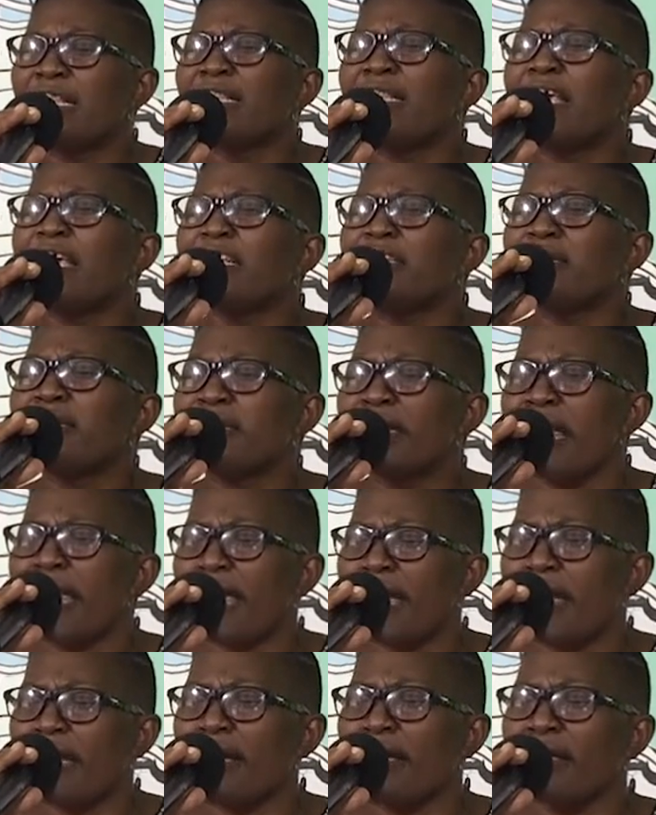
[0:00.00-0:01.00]
This
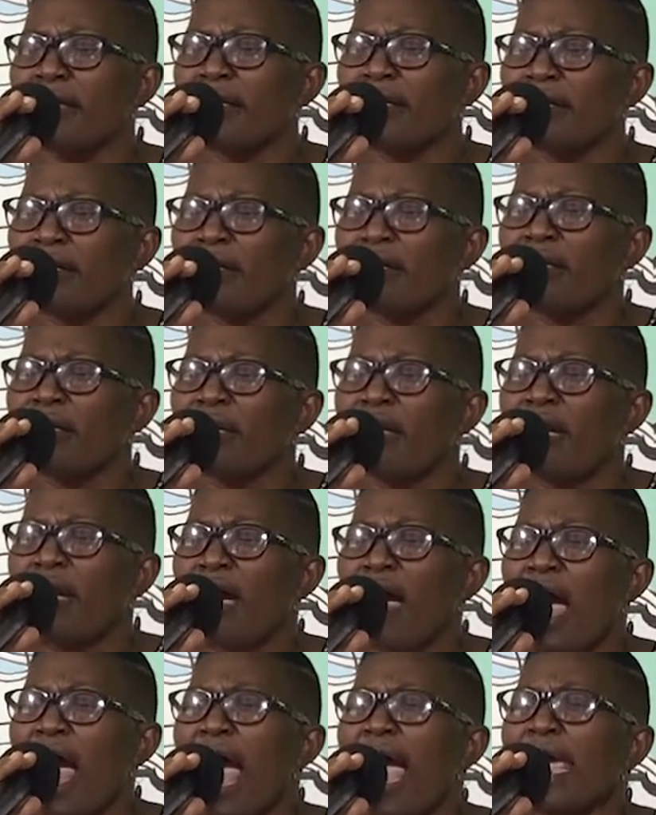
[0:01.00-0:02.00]
day,
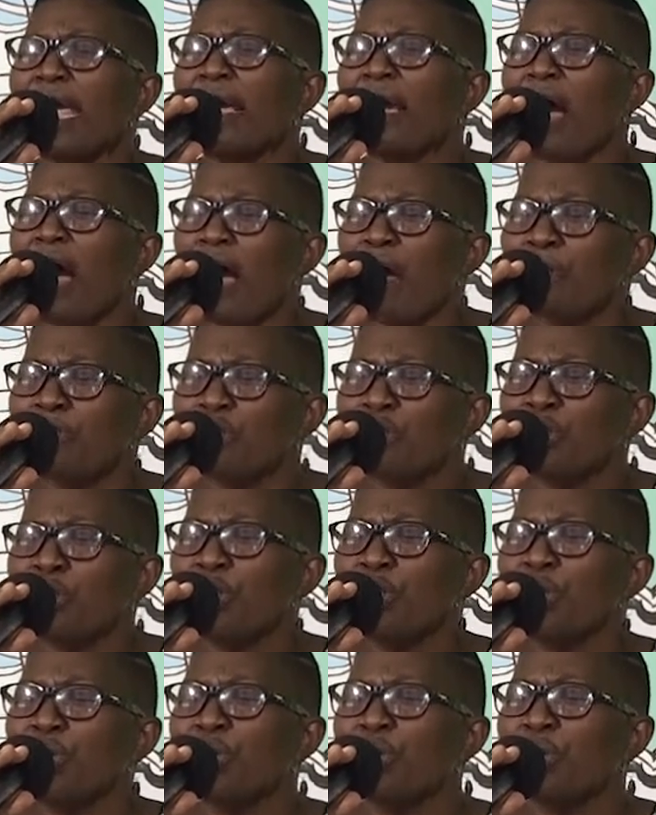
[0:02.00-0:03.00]
I come to
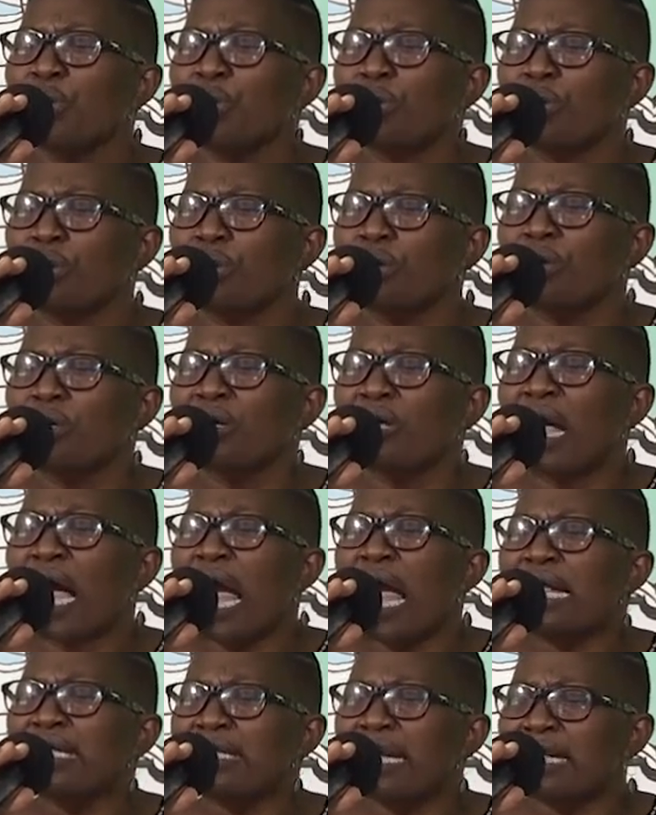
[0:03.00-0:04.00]
you
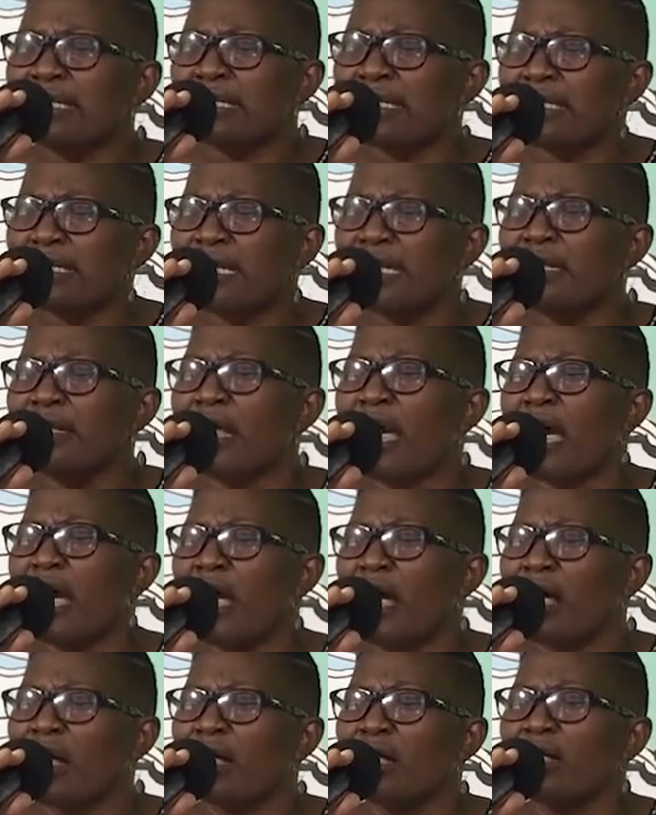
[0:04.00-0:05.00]
as a sinner.
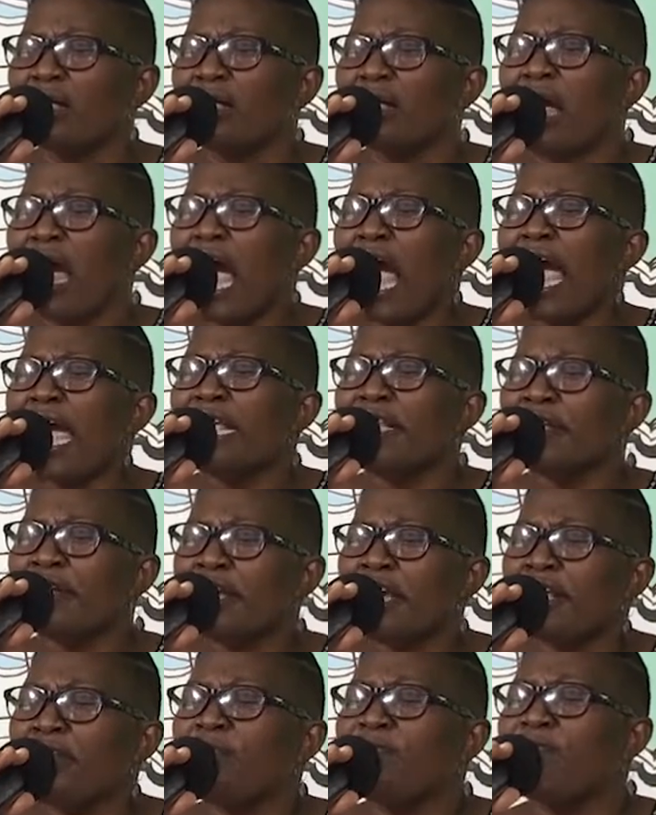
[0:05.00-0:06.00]
I
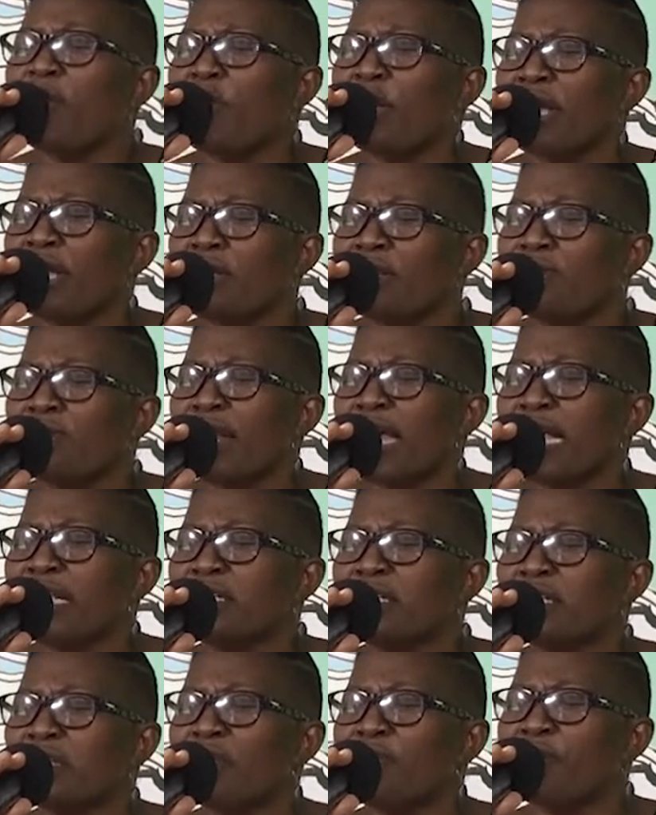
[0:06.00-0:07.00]
need
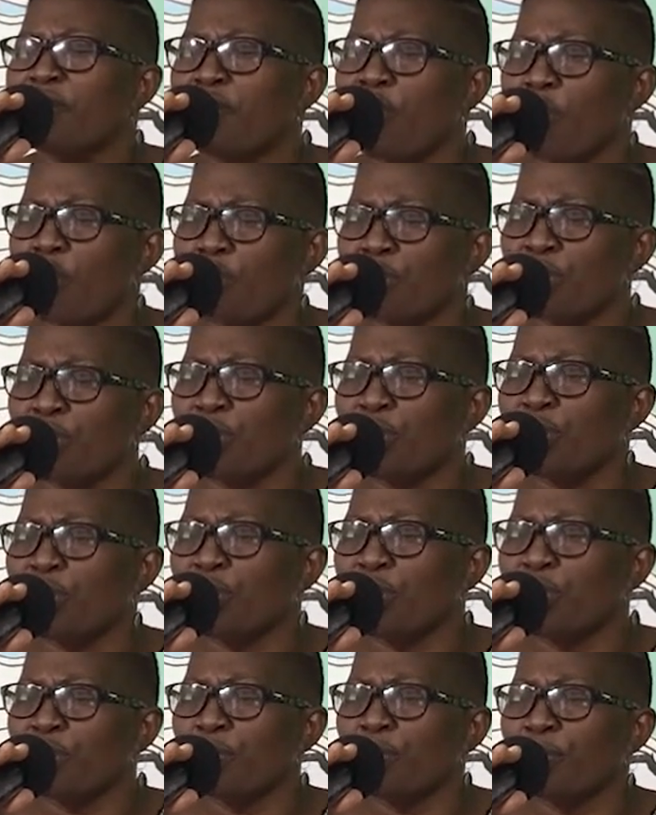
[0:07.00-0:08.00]
forgiveness from
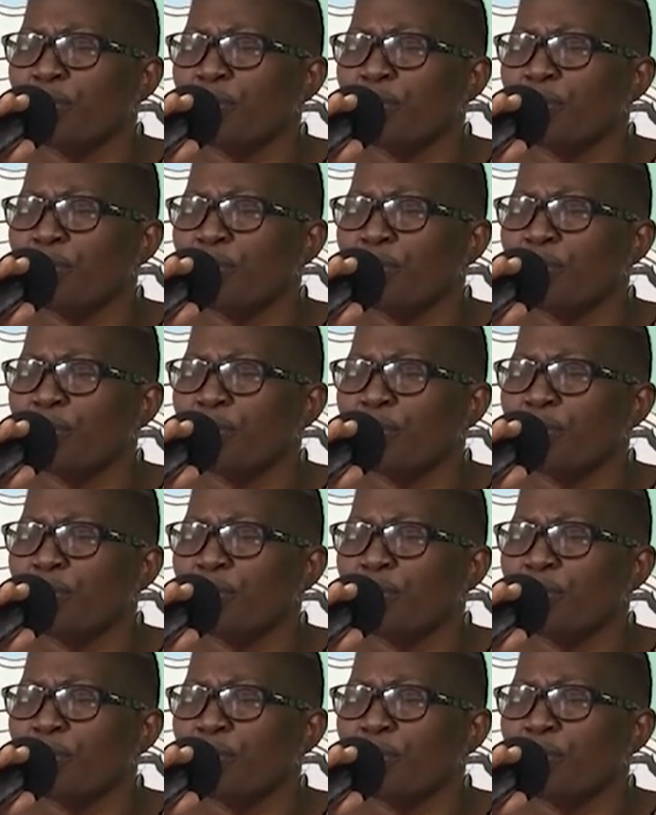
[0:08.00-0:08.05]
you.